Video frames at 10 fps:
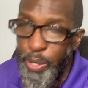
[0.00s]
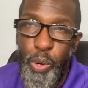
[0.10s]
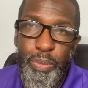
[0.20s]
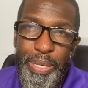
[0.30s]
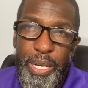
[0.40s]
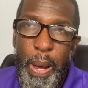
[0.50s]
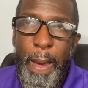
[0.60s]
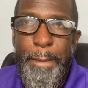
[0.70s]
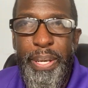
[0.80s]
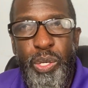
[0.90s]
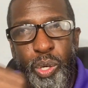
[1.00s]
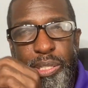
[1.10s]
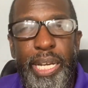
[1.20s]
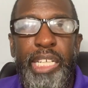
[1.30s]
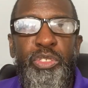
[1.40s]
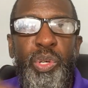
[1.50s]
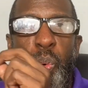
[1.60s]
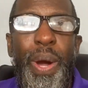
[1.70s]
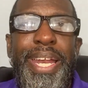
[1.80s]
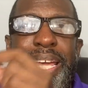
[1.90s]
known me? Because Israel
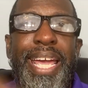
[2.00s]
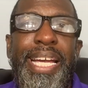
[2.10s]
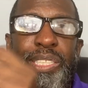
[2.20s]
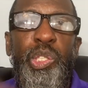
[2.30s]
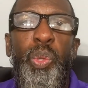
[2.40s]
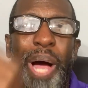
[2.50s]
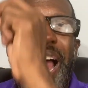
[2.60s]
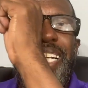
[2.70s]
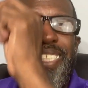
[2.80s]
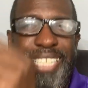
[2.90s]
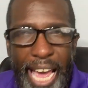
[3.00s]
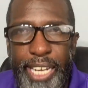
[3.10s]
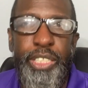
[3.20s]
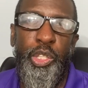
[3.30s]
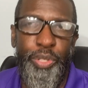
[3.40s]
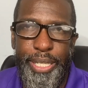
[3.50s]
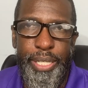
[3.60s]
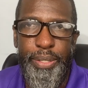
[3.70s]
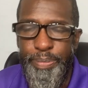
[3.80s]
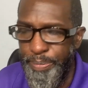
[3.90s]
went into
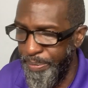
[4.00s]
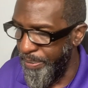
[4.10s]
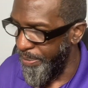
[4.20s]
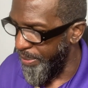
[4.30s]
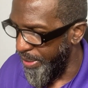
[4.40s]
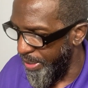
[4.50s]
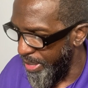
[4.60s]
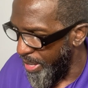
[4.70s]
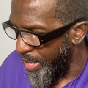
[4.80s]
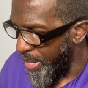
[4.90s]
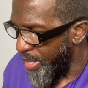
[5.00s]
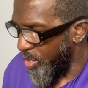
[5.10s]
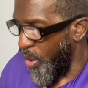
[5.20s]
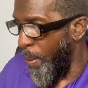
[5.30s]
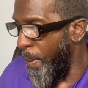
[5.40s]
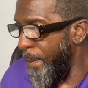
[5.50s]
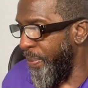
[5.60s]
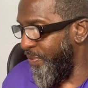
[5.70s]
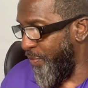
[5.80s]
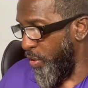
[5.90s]
idolatry. So
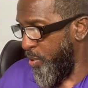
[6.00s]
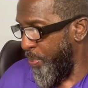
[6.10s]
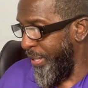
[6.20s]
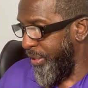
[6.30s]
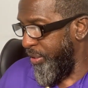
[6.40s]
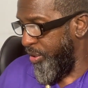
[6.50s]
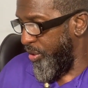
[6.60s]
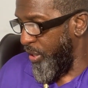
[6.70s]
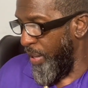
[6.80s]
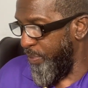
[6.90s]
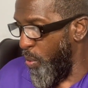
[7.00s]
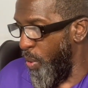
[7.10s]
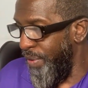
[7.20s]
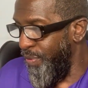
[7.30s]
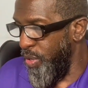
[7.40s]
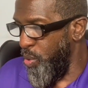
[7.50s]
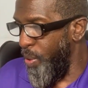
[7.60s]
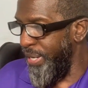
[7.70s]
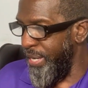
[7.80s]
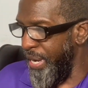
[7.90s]
1 Peter chapter 1, verse
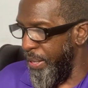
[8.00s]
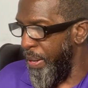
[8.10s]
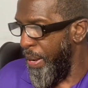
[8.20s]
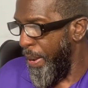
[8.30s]
1 again.